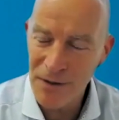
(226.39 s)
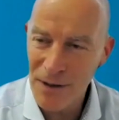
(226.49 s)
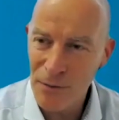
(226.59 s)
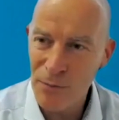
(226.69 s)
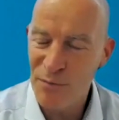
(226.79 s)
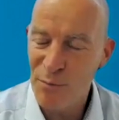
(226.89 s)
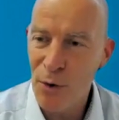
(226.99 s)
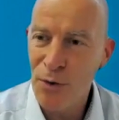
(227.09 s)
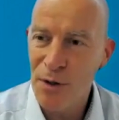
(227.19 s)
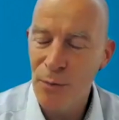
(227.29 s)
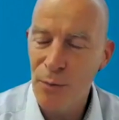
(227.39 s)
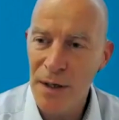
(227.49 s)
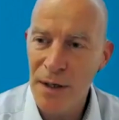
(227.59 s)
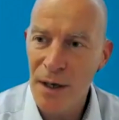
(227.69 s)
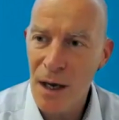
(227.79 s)
I think we've broken the
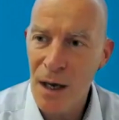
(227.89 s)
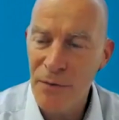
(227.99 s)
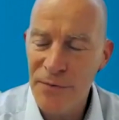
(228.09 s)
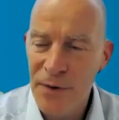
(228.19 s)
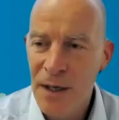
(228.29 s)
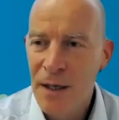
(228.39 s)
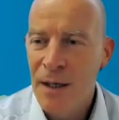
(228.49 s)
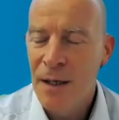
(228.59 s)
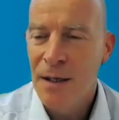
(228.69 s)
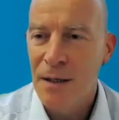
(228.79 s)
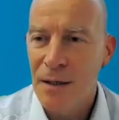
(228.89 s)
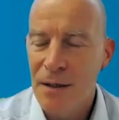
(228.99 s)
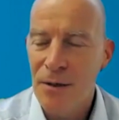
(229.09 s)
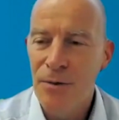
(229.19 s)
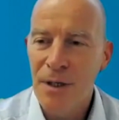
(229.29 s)

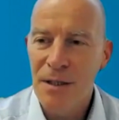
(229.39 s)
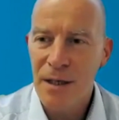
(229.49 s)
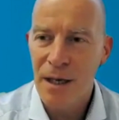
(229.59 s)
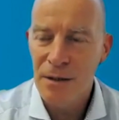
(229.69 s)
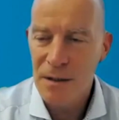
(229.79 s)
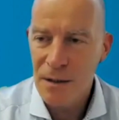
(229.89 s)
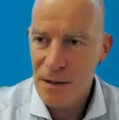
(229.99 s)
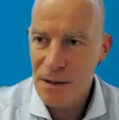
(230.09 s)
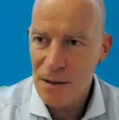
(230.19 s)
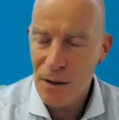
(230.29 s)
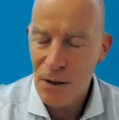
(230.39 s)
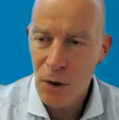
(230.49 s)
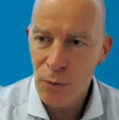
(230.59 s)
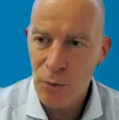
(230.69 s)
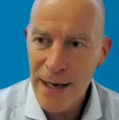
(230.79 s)
1.5 degrees Celsius
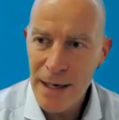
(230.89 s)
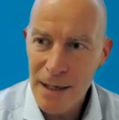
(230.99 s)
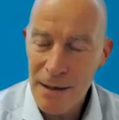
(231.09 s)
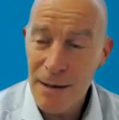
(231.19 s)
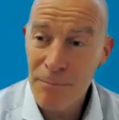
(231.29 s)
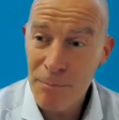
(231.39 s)
already.